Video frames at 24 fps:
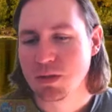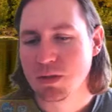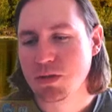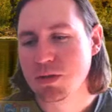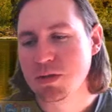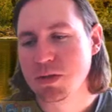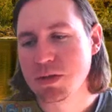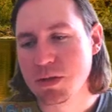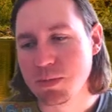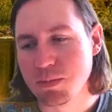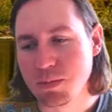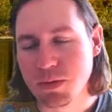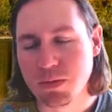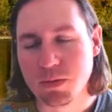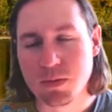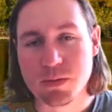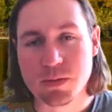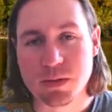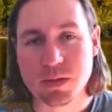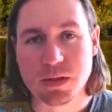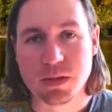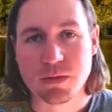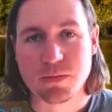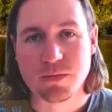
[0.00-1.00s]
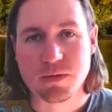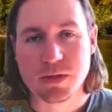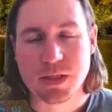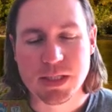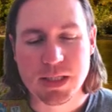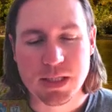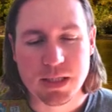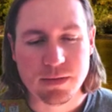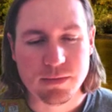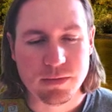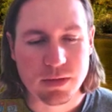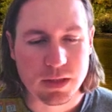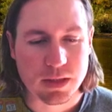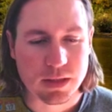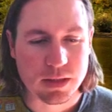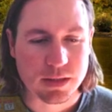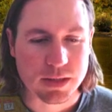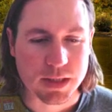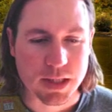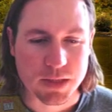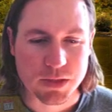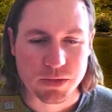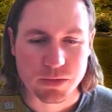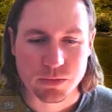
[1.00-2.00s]
used to be what we did for TV. It
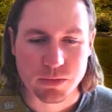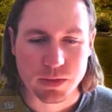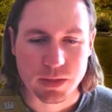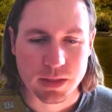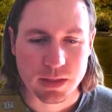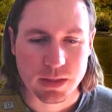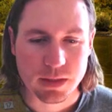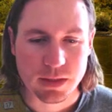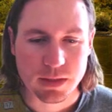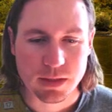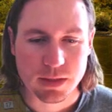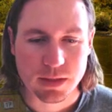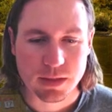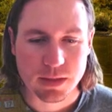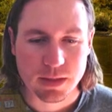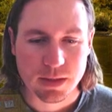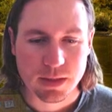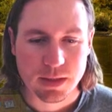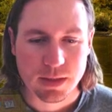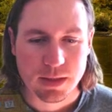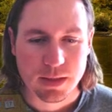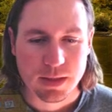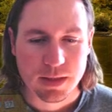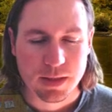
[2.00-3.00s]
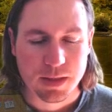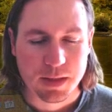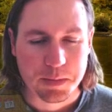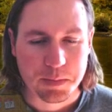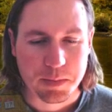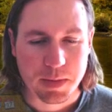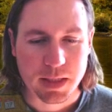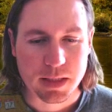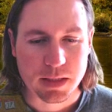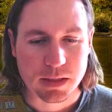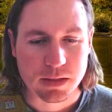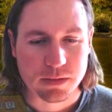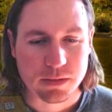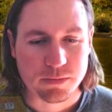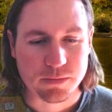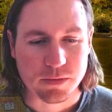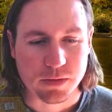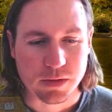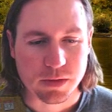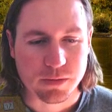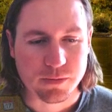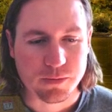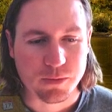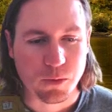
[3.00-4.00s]
doesn't really make a
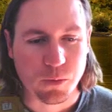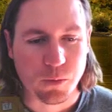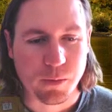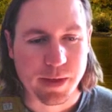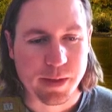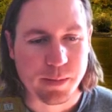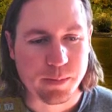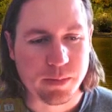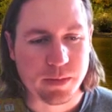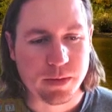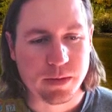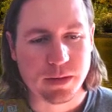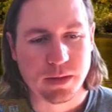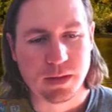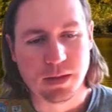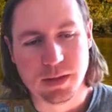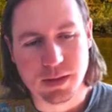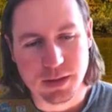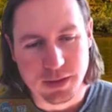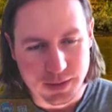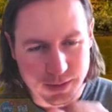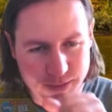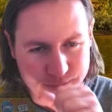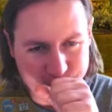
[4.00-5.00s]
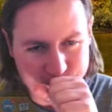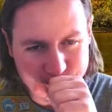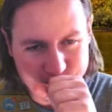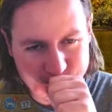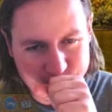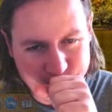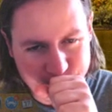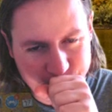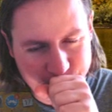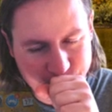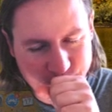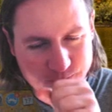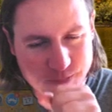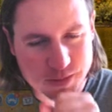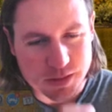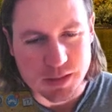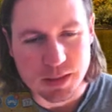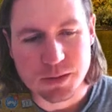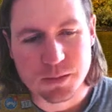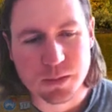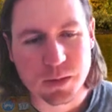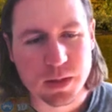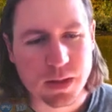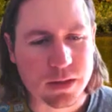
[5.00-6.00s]
difference for web. It's
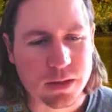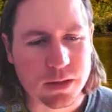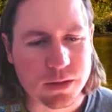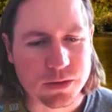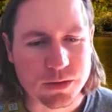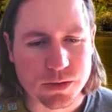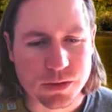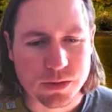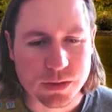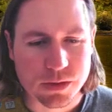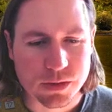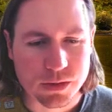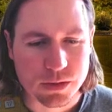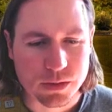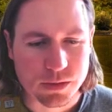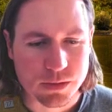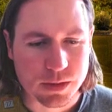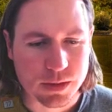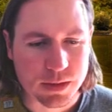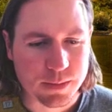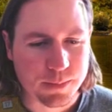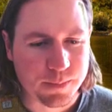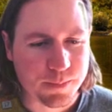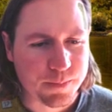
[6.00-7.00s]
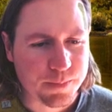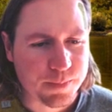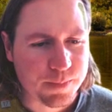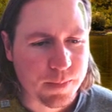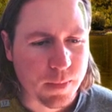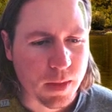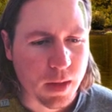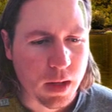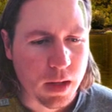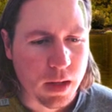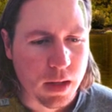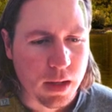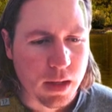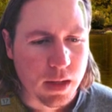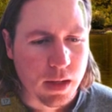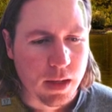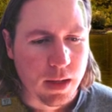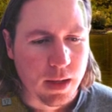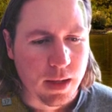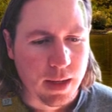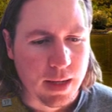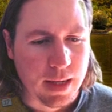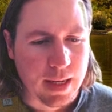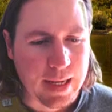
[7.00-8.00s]
just what I got used to using.
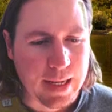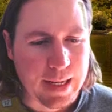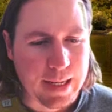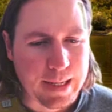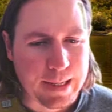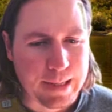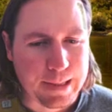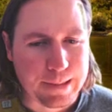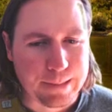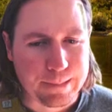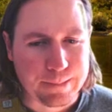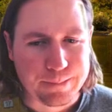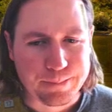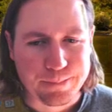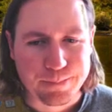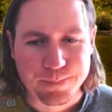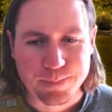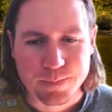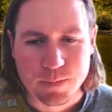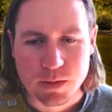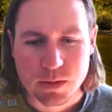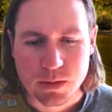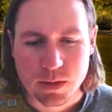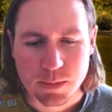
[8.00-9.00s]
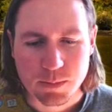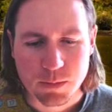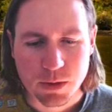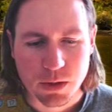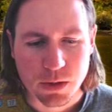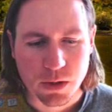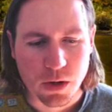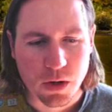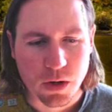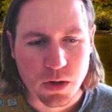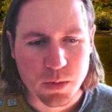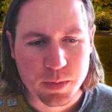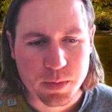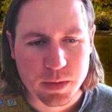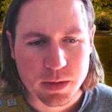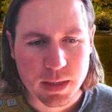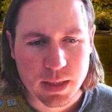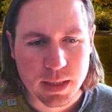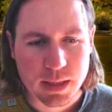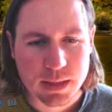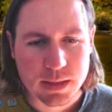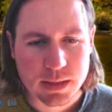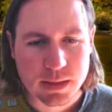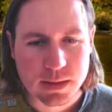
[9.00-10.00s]
So I'm going to open
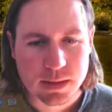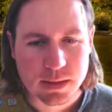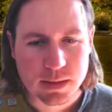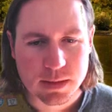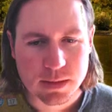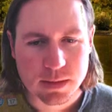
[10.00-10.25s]
that,